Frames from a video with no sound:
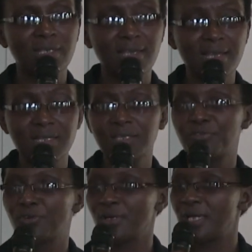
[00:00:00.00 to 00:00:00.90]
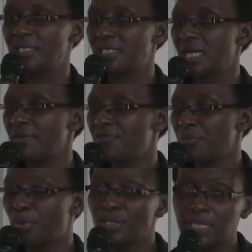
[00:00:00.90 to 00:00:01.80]
Caring for
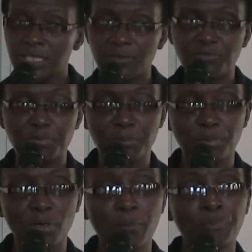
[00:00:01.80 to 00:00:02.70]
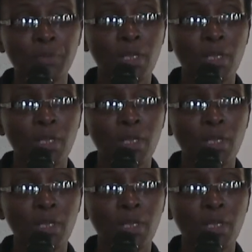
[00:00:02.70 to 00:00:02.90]
HIV Positive People.